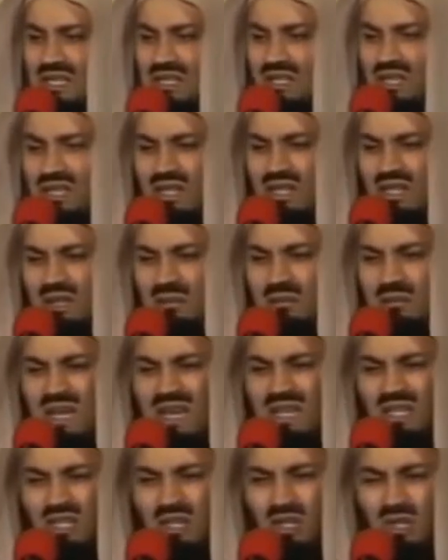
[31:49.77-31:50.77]
that he
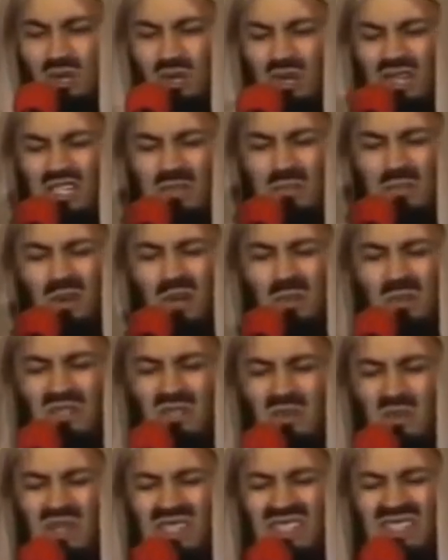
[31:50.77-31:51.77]
made sure his
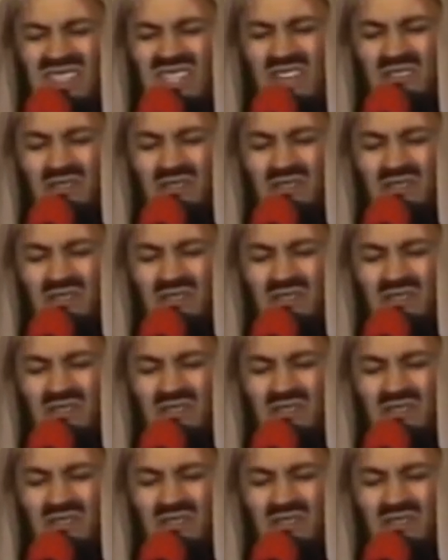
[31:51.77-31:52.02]
promise was